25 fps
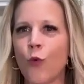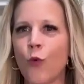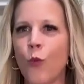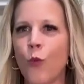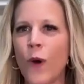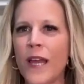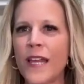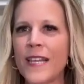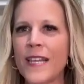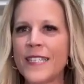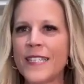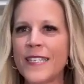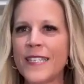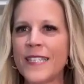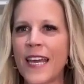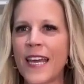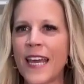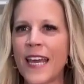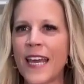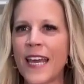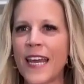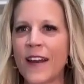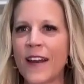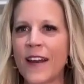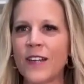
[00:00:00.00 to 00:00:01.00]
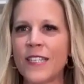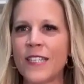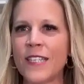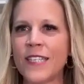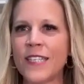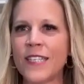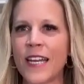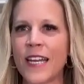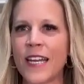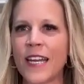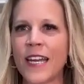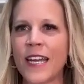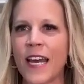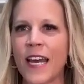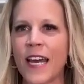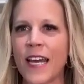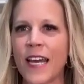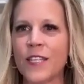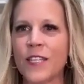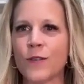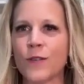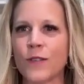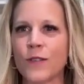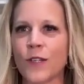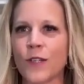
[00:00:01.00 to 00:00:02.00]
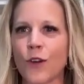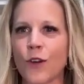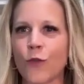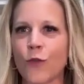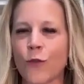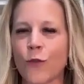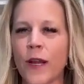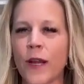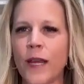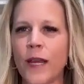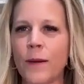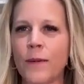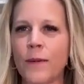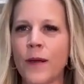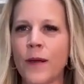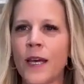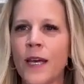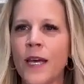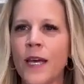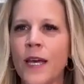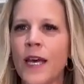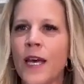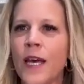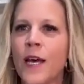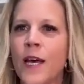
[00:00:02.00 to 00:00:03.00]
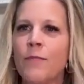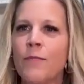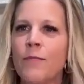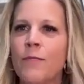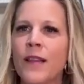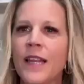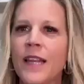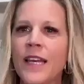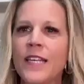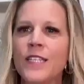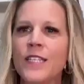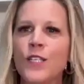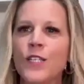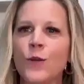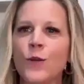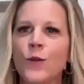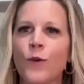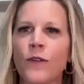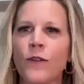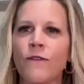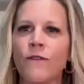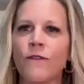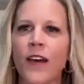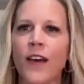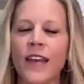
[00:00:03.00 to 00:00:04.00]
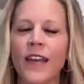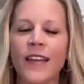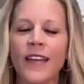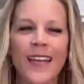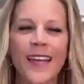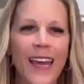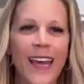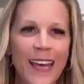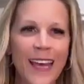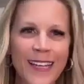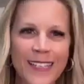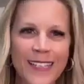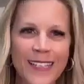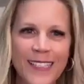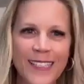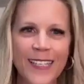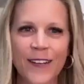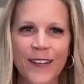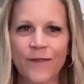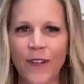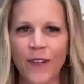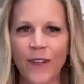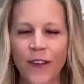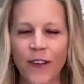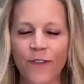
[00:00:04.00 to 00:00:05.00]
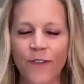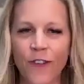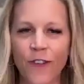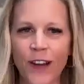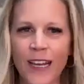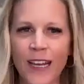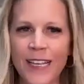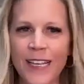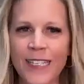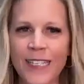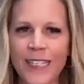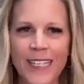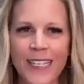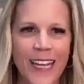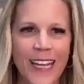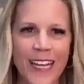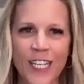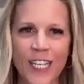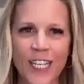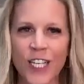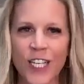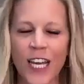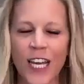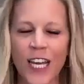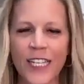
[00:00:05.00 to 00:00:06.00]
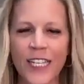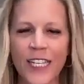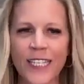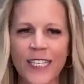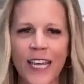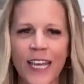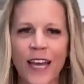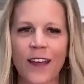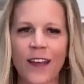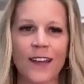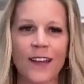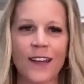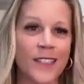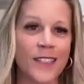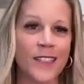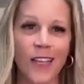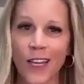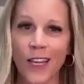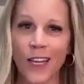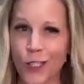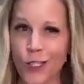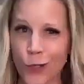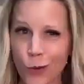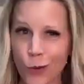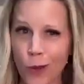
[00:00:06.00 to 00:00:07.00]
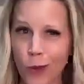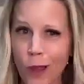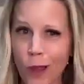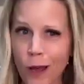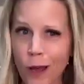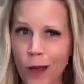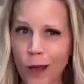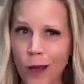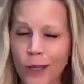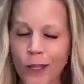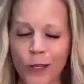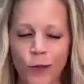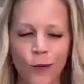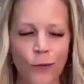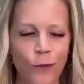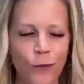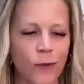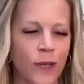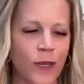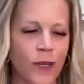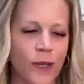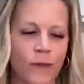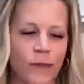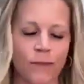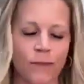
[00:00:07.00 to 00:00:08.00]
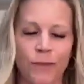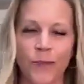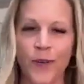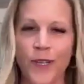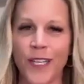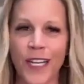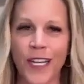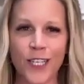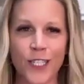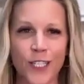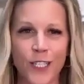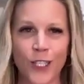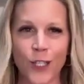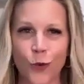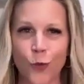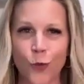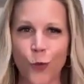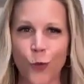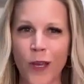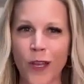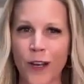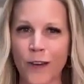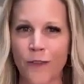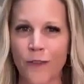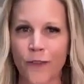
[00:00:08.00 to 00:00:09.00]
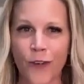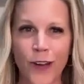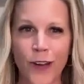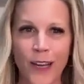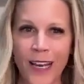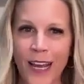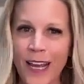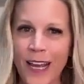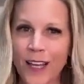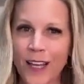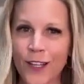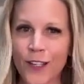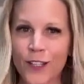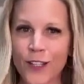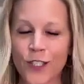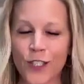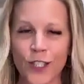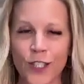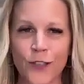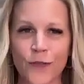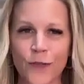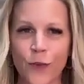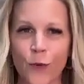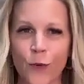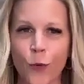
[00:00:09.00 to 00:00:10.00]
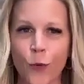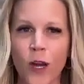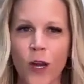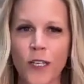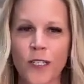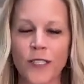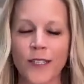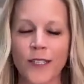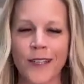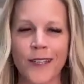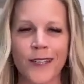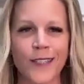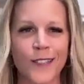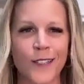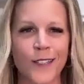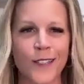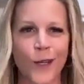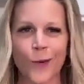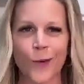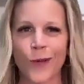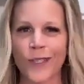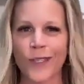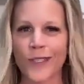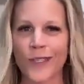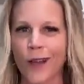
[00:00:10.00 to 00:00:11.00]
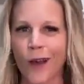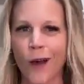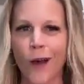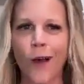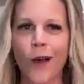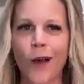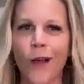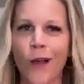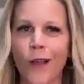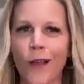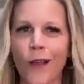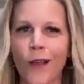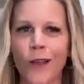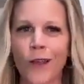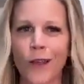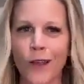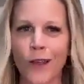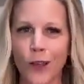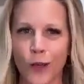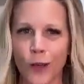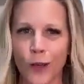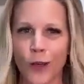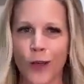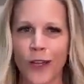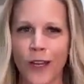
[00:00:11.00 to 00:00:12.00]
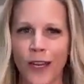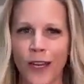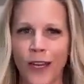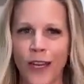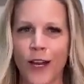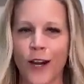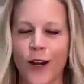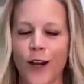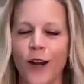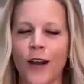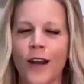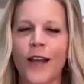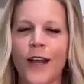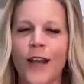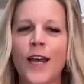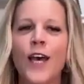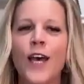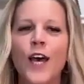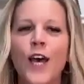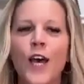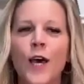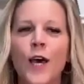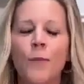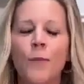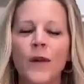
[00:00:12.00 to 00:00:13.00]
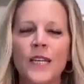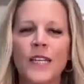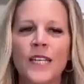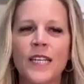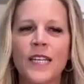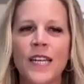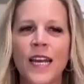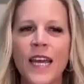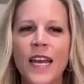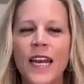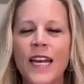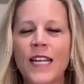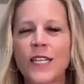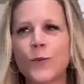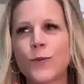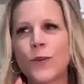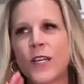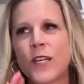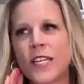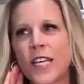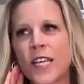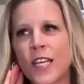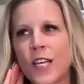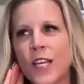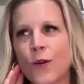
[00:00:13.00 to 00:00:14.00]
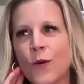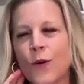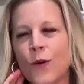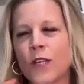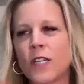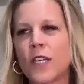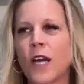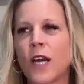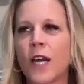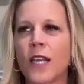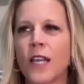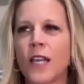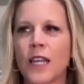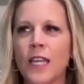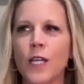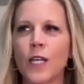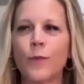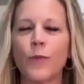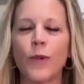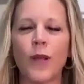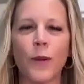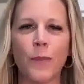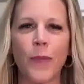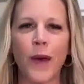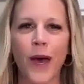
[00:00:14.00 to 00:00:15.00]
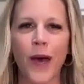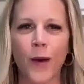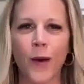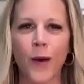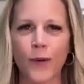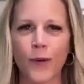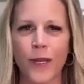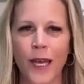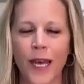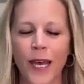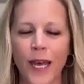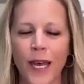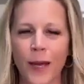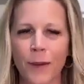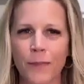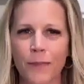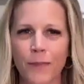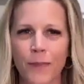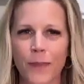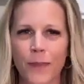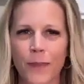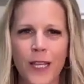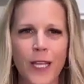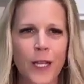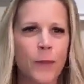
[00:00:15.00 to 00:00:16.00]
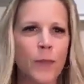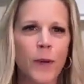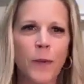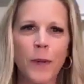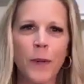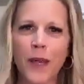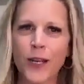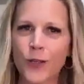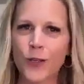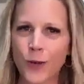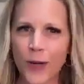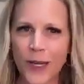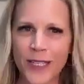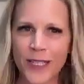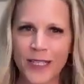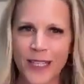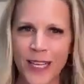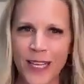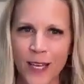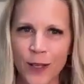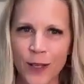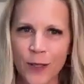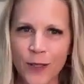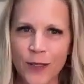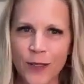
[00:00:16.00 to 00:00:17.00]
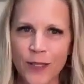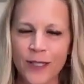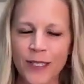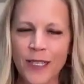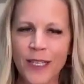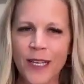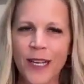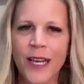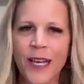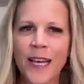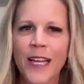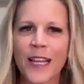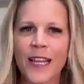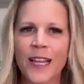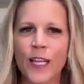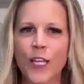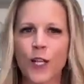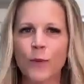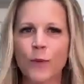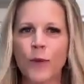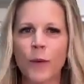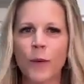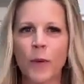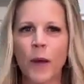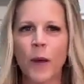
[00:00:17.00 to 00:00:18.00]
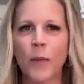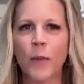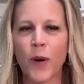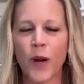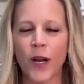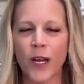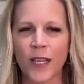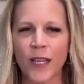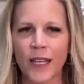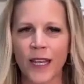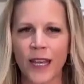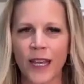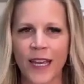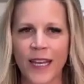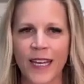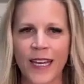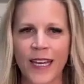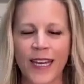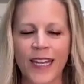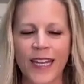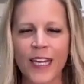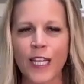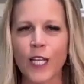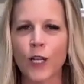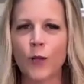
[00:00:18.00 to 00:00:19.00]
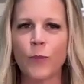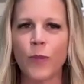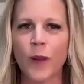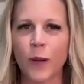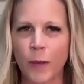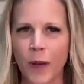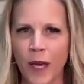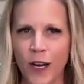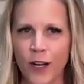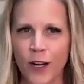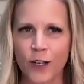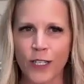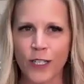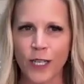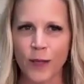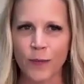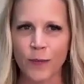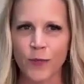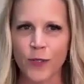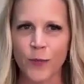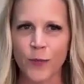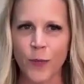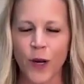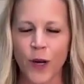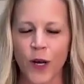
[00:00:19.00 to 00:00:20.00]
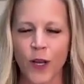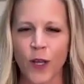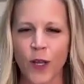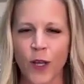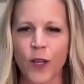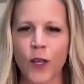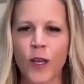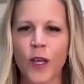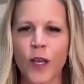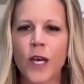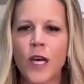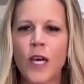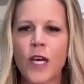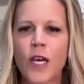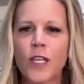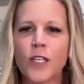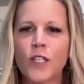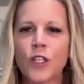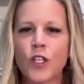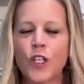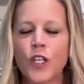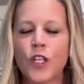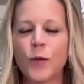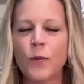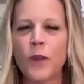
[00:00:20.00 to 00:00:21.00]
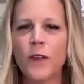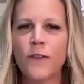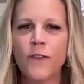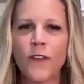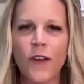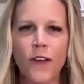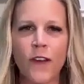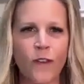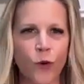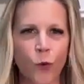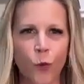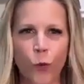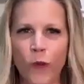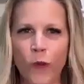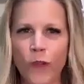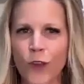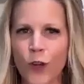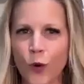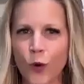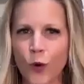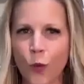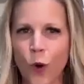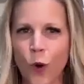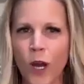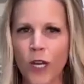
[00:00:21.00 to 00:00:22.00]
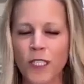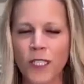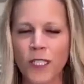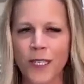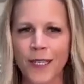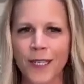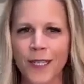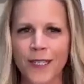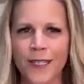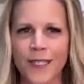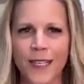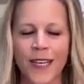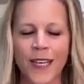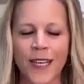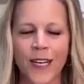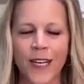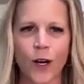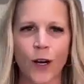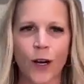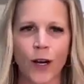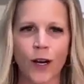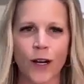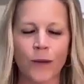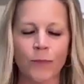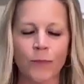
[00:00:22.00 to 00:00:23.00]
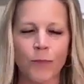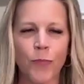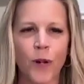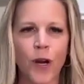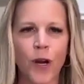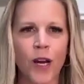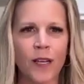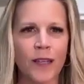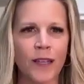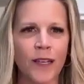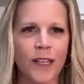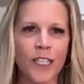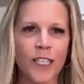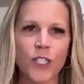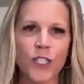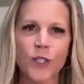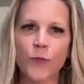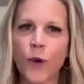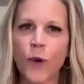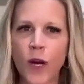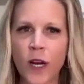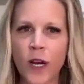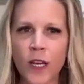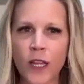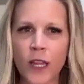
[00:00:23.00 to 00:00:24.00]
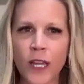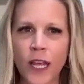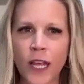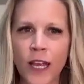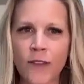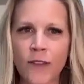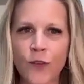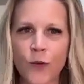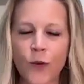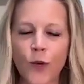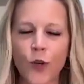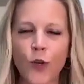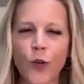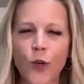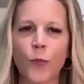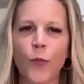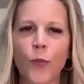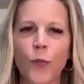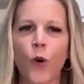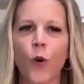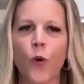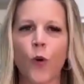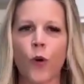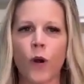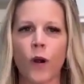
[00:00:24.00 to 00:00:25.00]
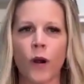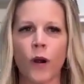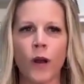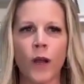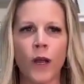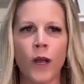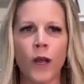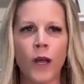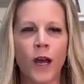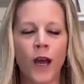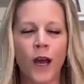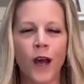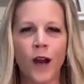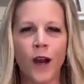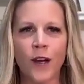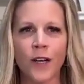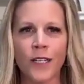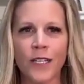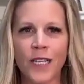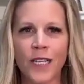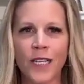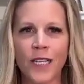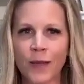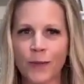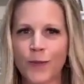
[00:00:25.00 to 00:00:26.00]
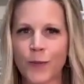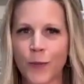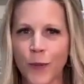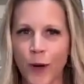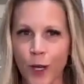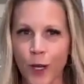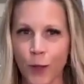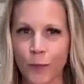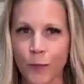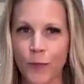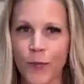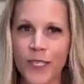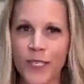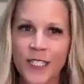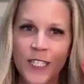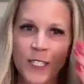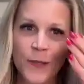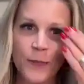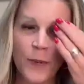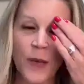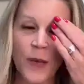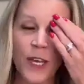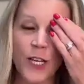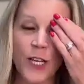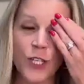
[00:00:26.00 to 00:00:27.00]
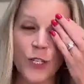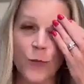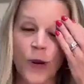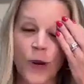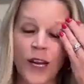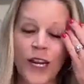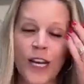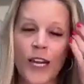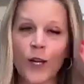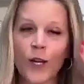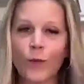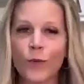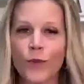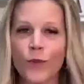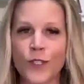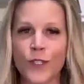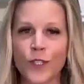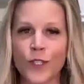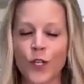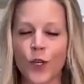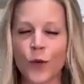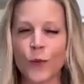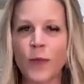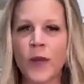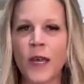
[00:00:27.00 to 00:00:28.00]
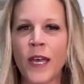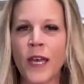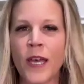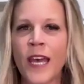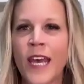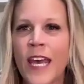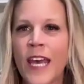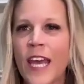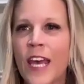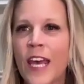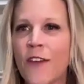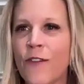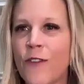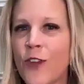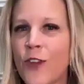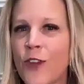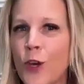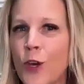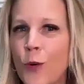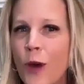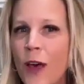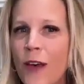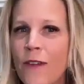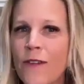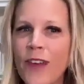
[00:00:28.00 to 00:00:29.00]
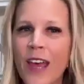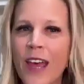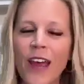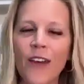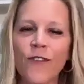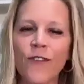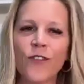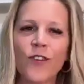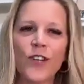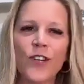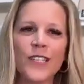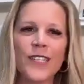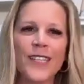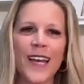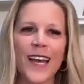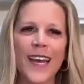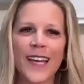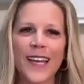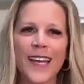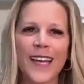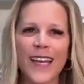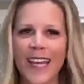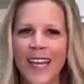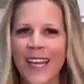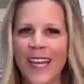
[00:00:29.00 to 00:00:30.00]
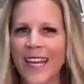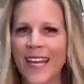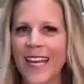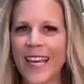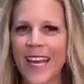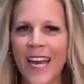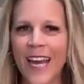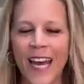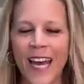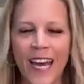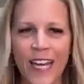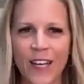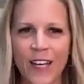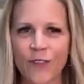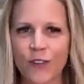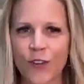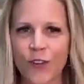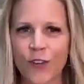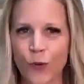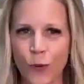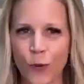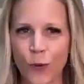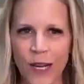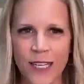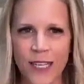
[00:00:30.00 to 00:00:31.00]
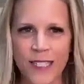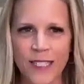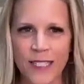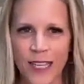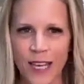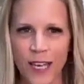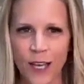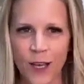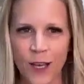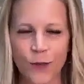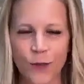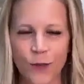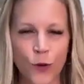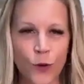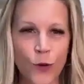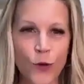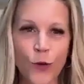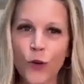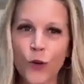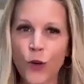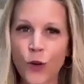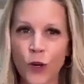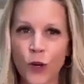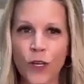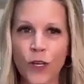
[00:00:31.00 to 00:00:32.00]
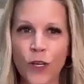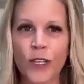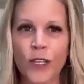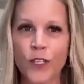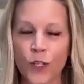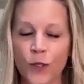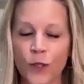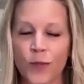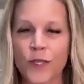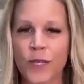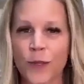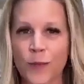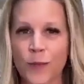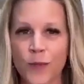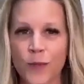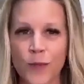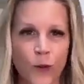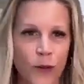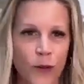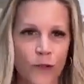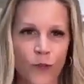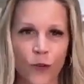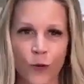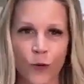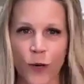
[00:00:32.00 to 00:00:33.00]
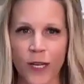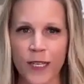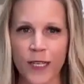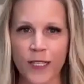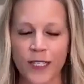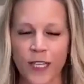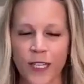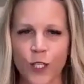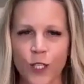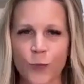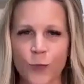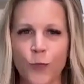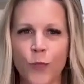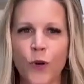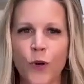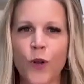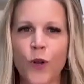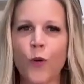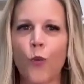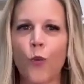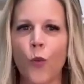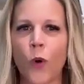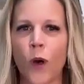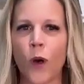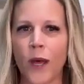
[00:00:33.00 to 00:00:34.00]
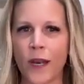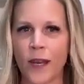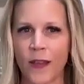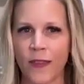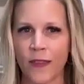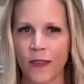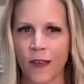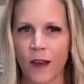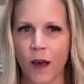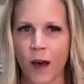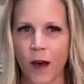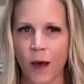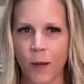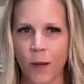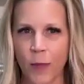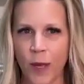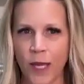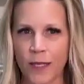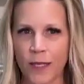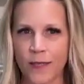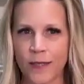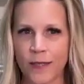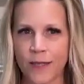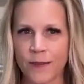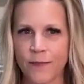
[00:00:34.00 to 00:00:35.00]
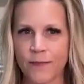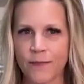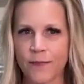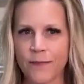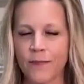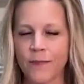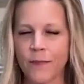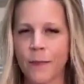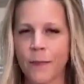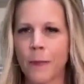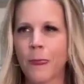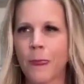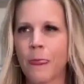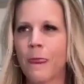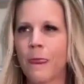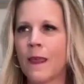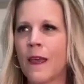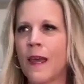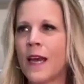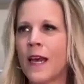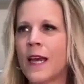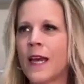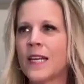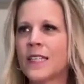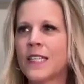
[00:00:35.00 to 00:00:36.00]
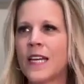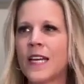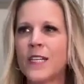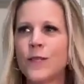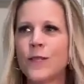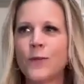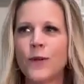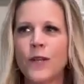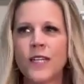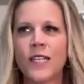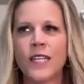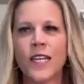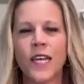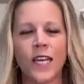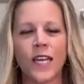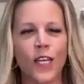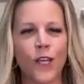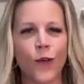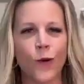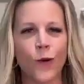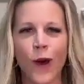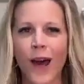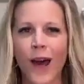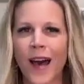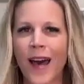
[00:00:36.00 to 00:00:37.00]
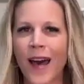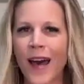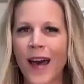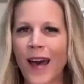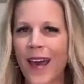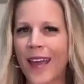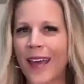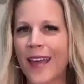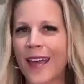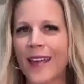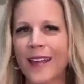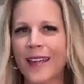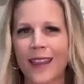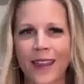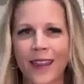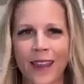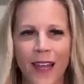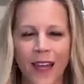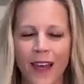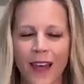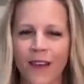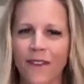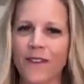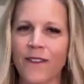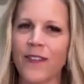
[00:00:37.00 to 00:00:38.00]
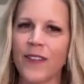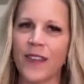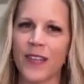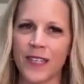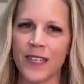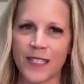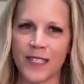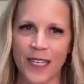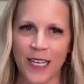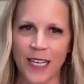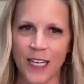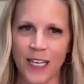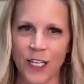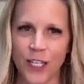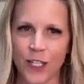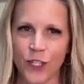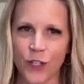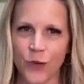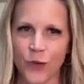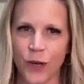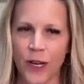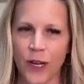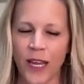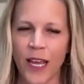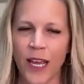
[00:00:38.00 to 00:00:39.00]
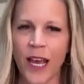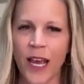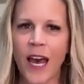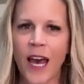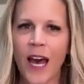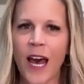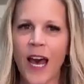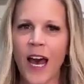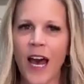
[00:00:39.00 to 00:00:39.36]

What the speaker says: Wednesday and every Sunday night. So it's a great place to invite guests, invite friends to kind of check us out. It's not too long. You can potentially win a free necklace just for watching. So it's all good here. But tonight, I just want to talk a little bit about direct sales, a little bit about Park Lane, and a little bit about our team Sparkle. So do me a favor, whether you're watching this in our Park Lane Sparkle Life group or our Team Sparkle business page or right here with Zoom, if you have ever done any kind of direct sales or you currently do some sort of direct sales, put a 1 in the comments. So I just want to tell you, I love this industry.